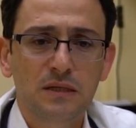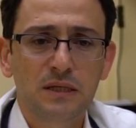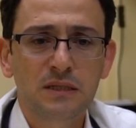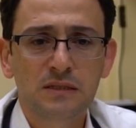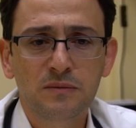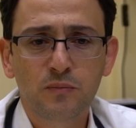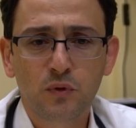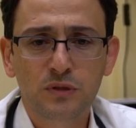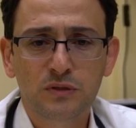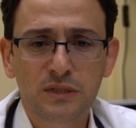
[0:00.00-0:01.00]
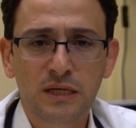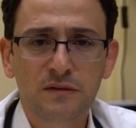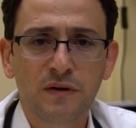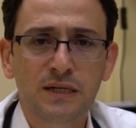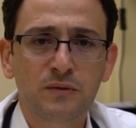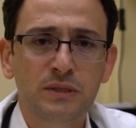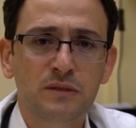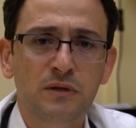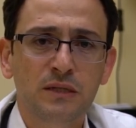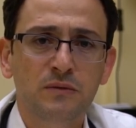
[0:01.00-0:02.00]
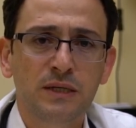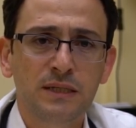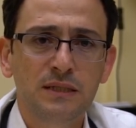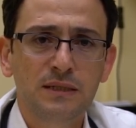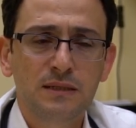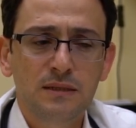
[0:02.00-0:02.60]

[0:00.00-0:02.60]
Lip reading: it is important to get evaluated right away.